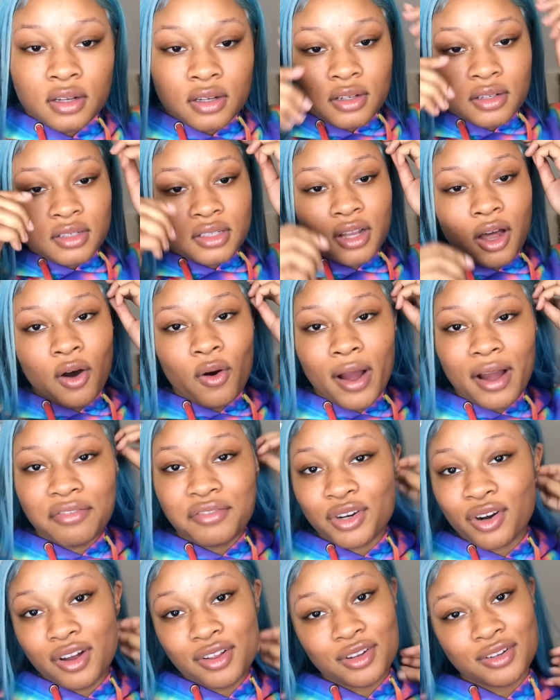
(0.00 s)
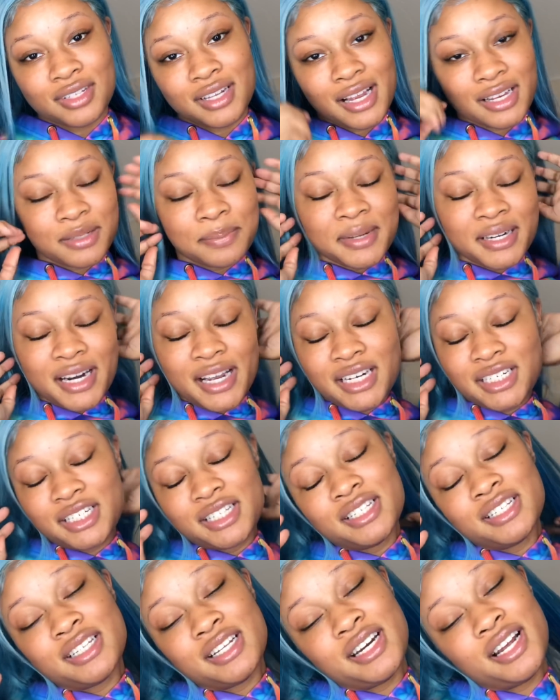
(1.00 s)
So after all those
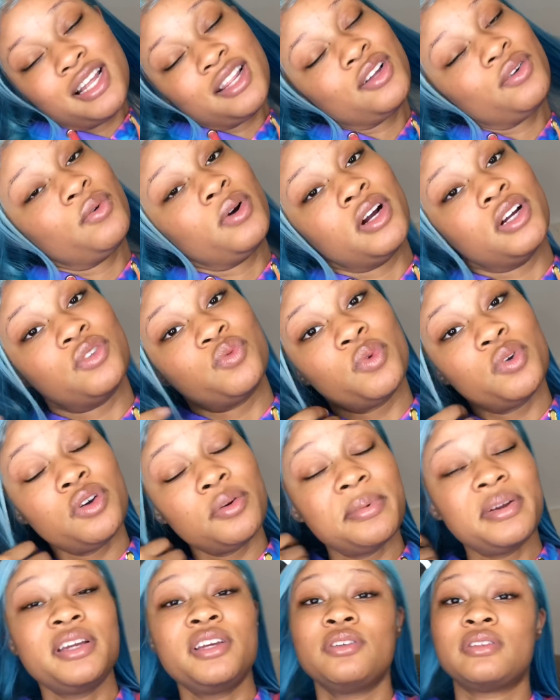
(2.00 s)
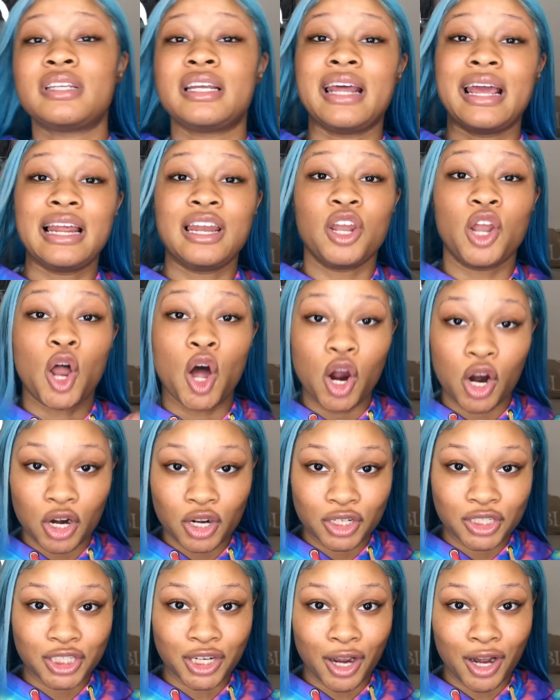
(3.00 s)
explanations, in other words, we will be using a
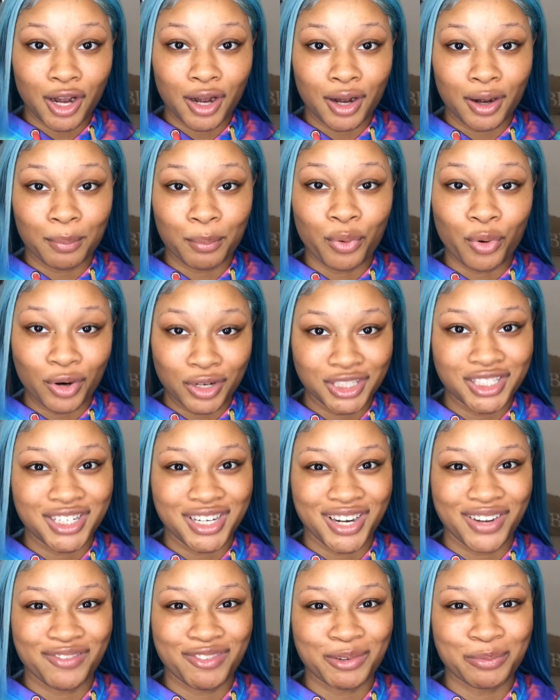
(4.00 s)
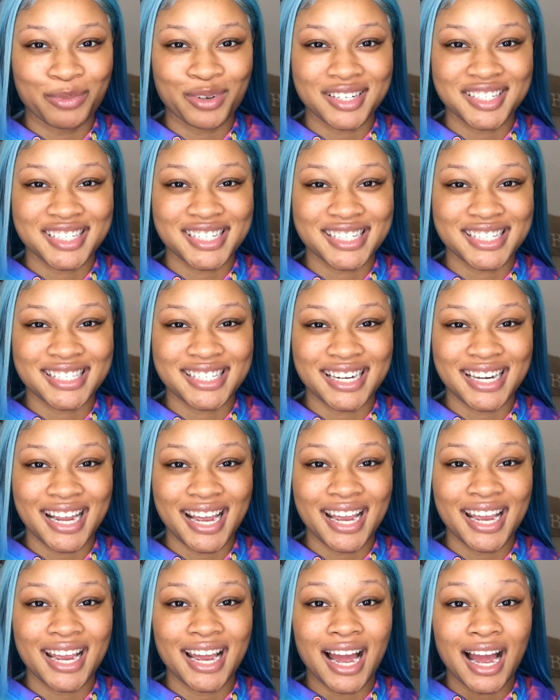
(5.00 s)
large portion of the brushes
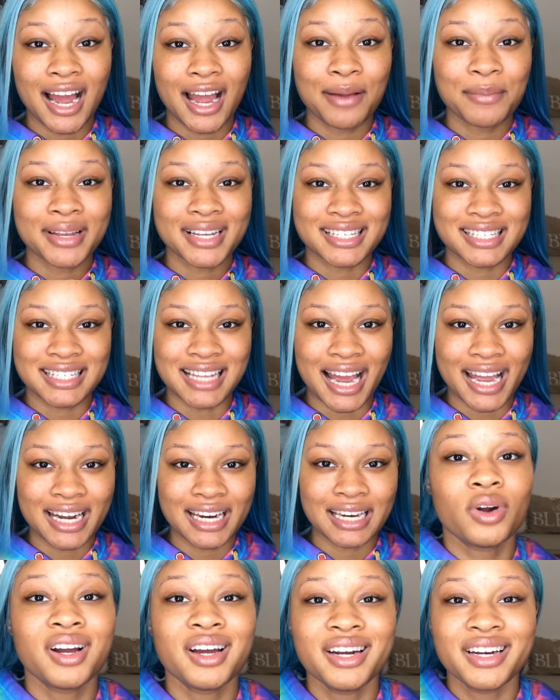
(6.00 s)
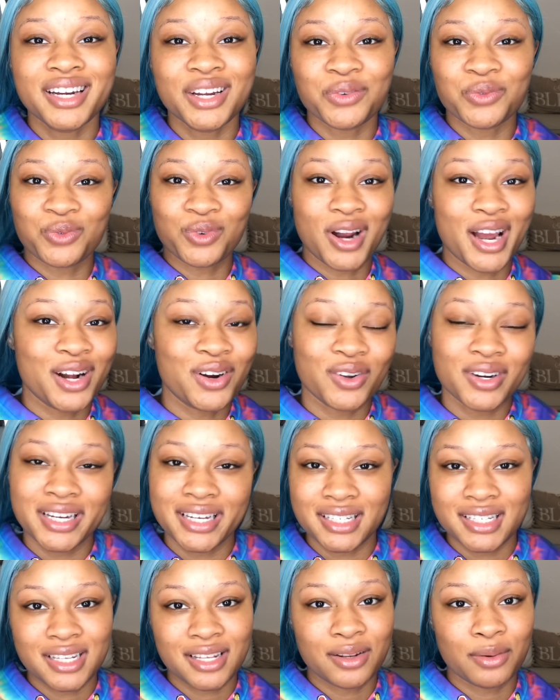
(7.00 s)
today. I'm excited. We're gonna get right on
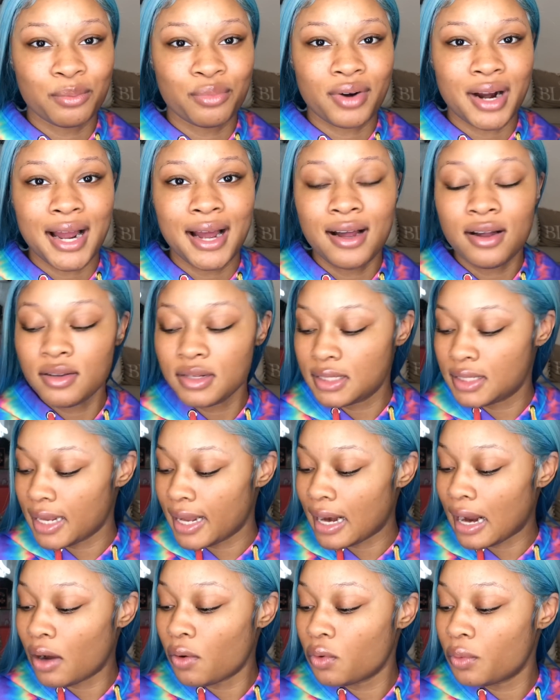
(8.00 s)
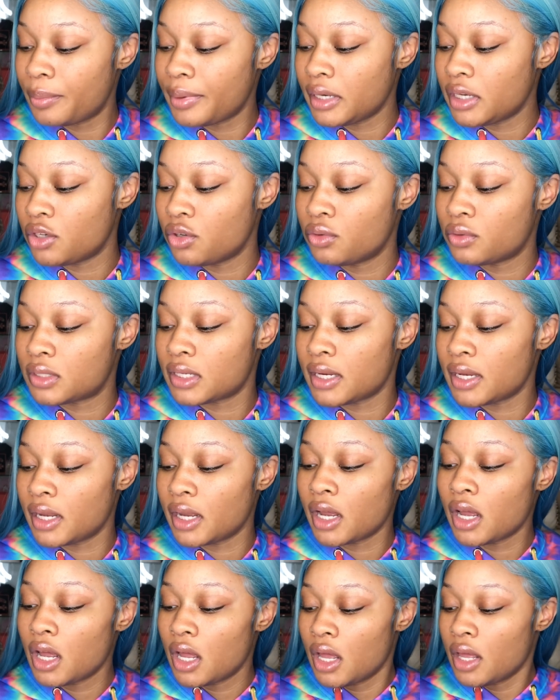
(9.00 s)
into the brows, and I will be
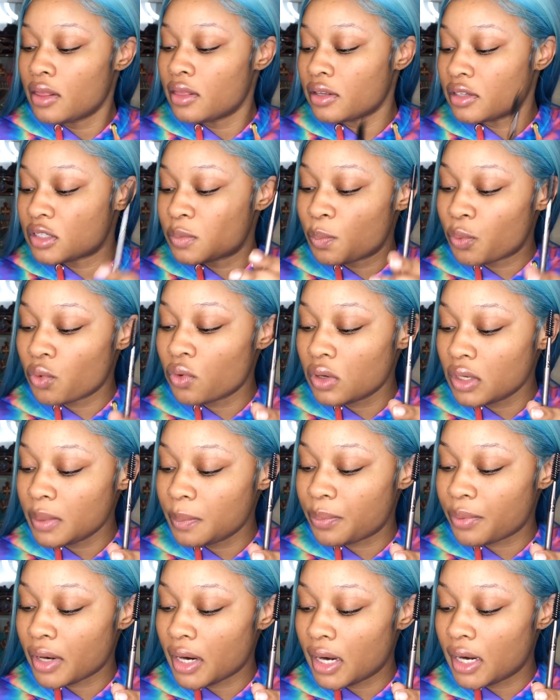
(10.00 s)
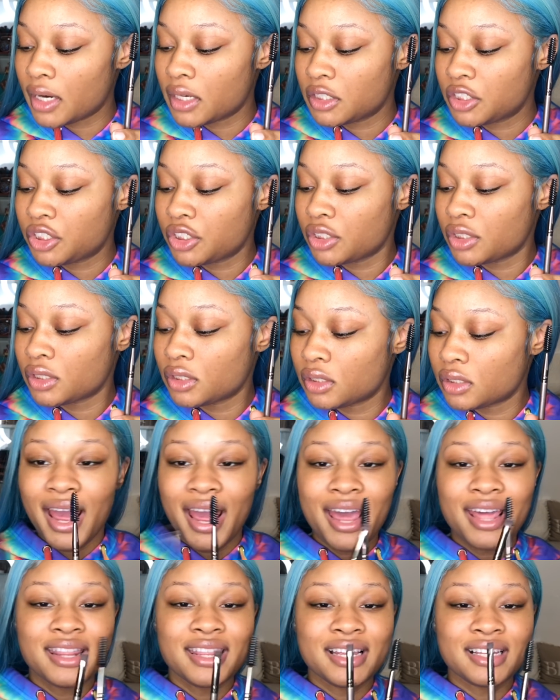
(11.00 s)
using the spoolie brush
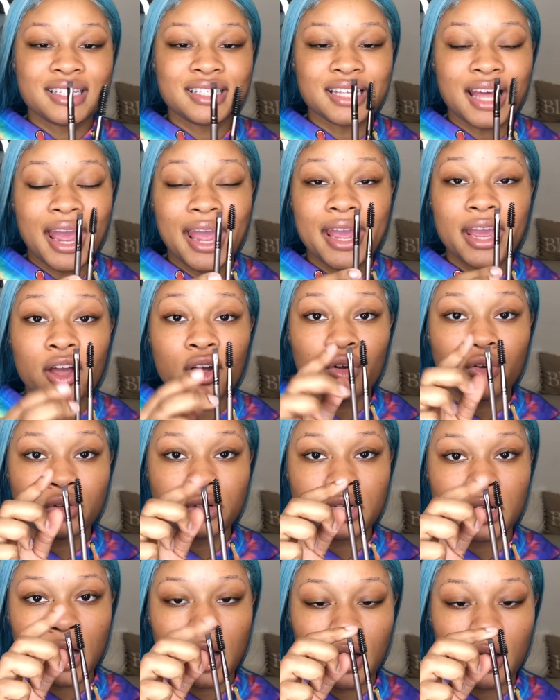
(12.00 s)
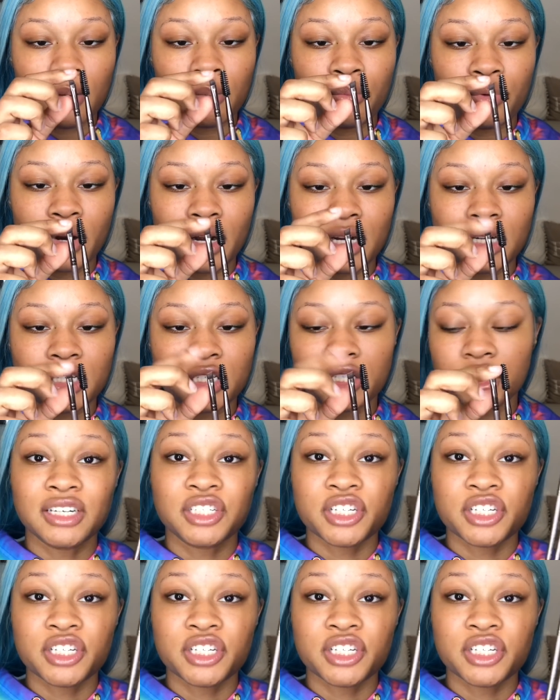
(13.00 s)
and this angled brush.